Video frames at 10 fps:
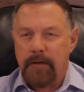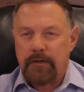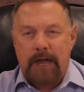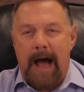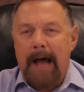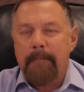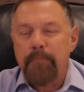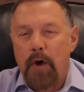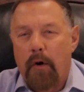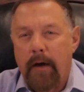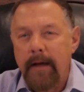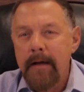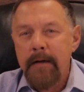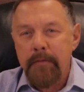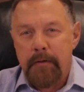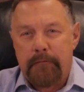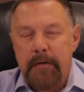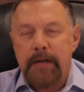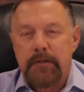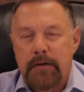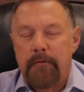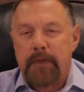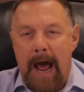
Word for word: this time during the Feast of